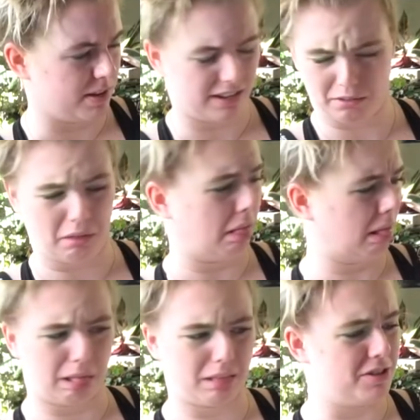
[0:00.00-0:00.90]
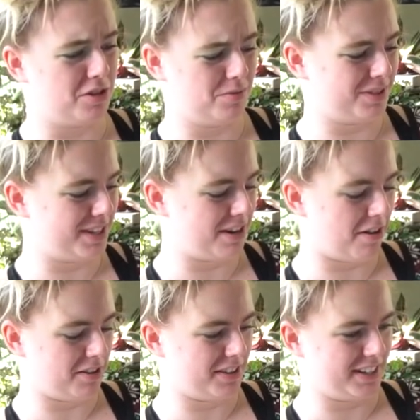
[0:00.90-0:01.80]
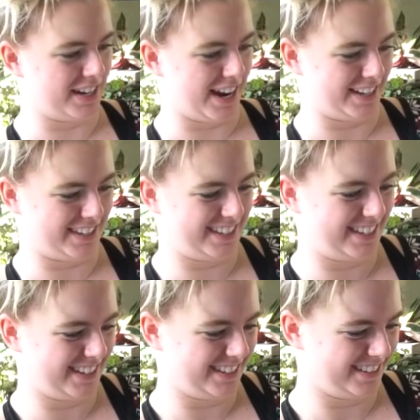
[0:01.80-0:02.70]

me. Do you see all of the dust?